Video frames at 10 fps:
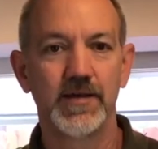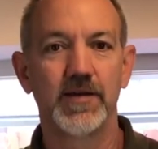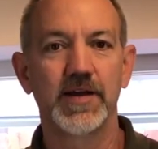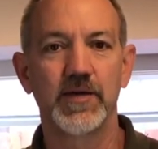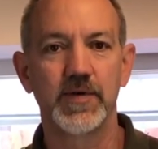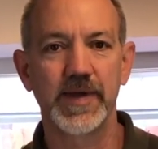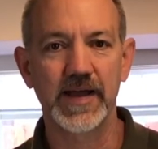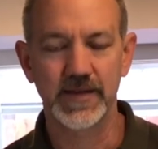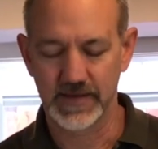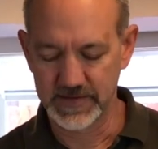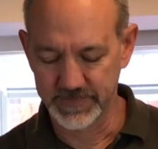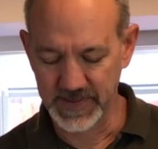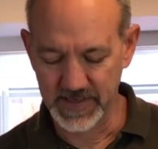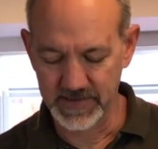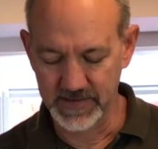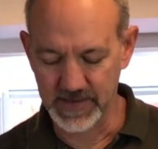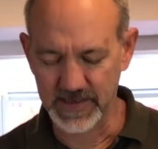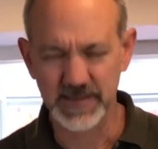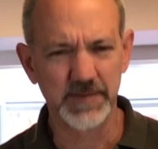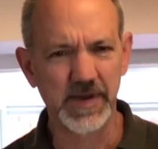Okay, we're back. It's been
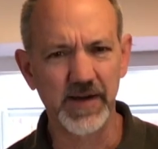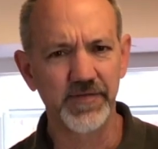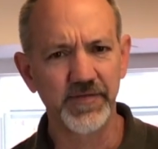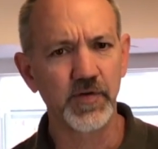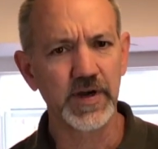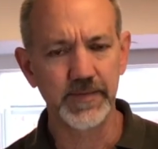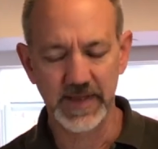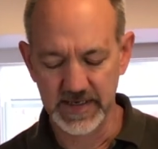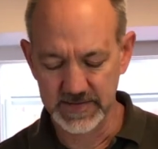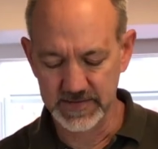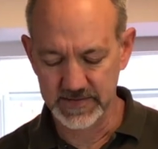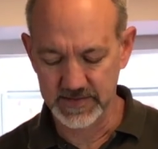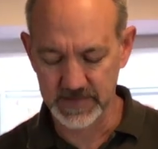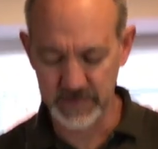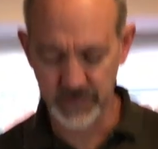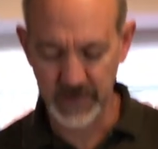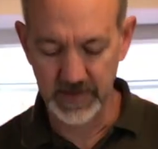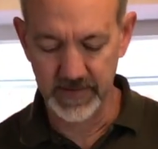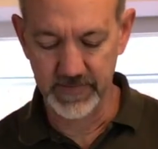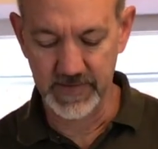actually about 40 minutes since we
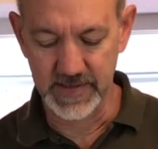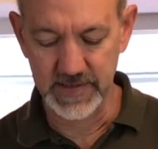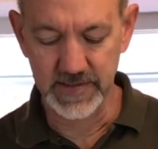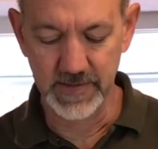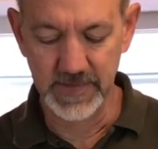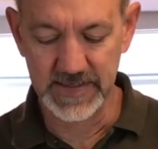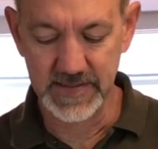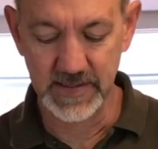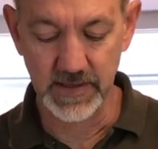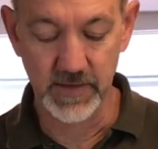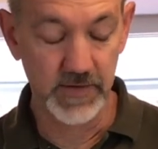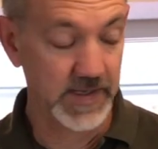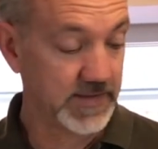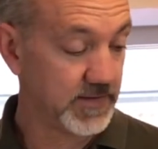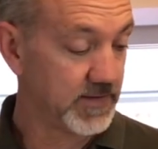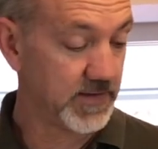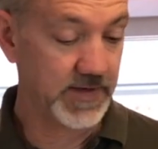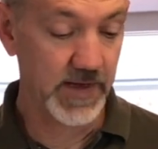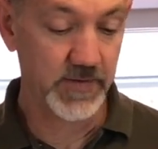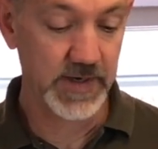initially mixed the dough, and so
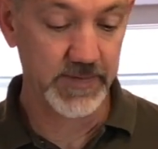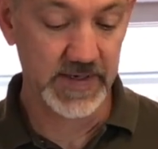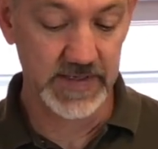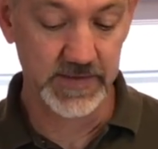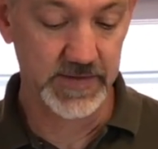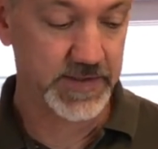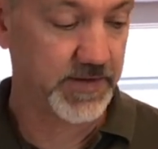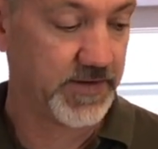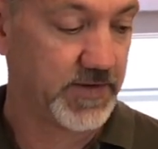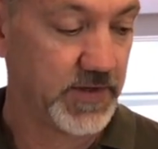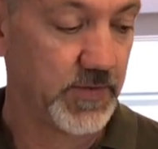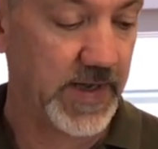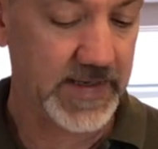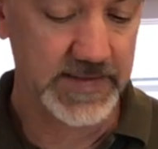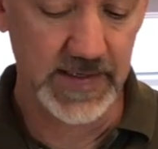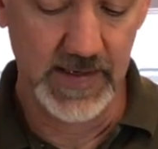now what I'm going to do is show you two ways